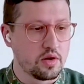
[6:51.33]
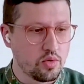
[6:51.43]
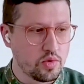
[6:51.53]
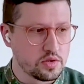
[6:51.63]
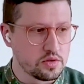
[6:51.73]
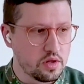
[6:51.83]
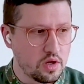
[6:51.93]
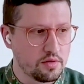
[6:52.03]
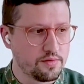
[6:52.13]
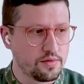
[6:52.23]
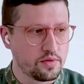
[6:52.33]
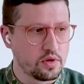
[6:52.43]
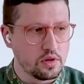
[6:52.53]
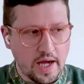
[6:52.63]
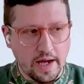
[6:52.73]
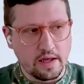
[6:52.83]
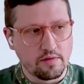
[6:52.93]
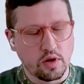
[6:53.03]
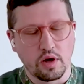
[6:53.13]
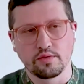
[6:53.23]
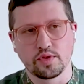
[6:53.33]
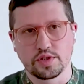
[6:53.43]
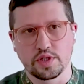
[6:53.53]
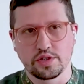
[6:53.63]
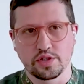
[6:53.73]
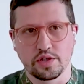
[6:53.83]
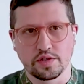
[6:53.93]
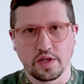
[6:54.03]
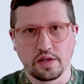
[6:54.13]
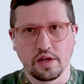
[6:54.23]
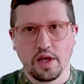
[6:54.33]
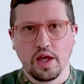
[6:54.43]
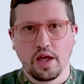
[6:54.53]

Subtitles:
I always love live conversations and